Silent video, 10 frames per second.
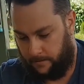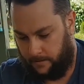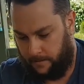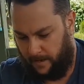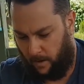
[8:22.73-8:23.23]

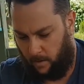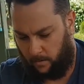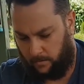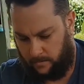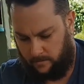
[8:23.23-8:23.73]
It's a bit
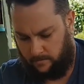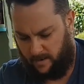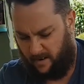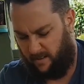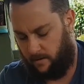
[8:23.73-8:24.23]
old. I
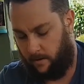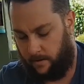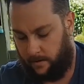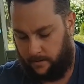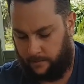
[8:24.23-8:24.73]
don't really like
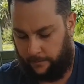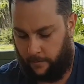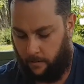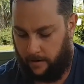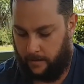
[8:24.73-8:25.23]
it. It doesn't feel
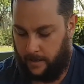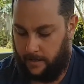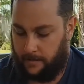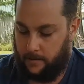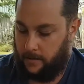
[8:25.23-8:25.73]
great in the
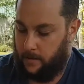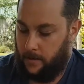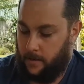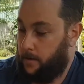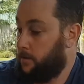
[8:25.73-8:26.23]
hand.
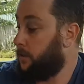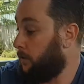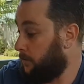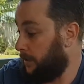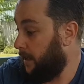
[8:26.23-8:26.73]
So I
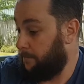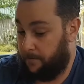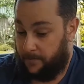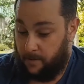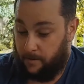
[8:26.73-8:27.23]
looked at that,
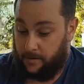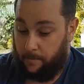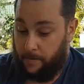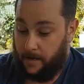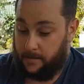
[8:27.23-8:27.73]
but for some reason I
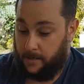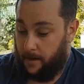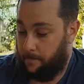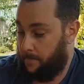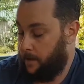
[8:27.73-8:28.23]
passed it
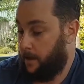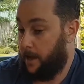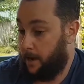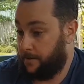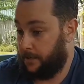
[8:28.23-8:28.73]
up.
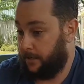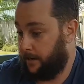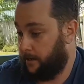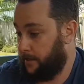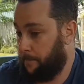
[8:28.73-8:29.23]
And I'm actually glad
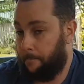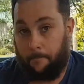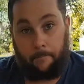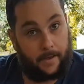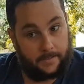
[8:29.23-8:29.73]
I did,
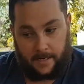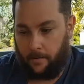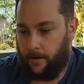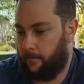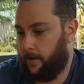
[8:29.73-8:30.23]
because now
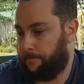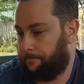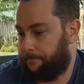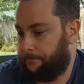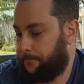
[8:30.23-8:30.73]
I have one.
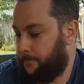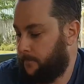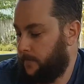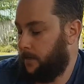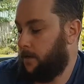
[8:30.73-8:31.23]

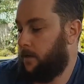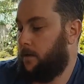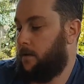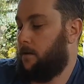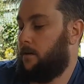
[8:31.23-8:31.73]

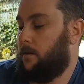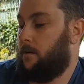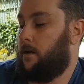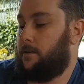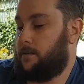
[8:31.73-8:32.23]

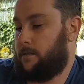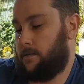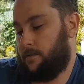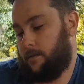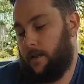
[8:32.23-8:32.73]
Alright,
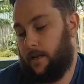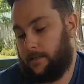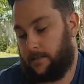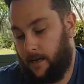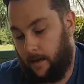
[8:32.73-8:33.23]

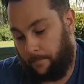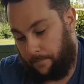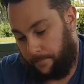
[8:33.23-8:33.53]
next up.